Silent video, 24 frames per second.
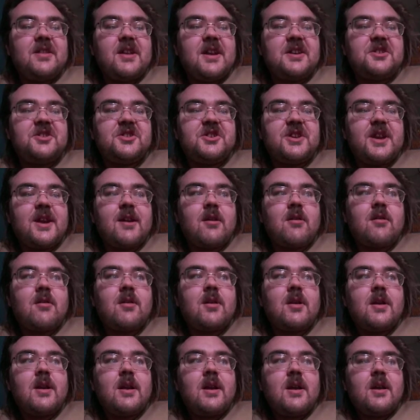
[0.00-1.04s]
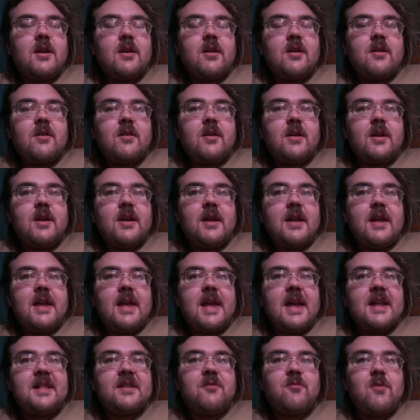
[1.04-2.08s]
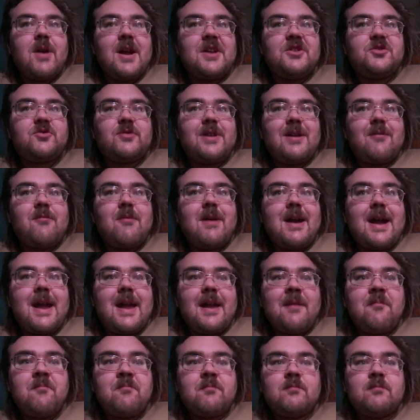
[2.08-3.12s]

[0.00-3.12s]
this year in the wintry way.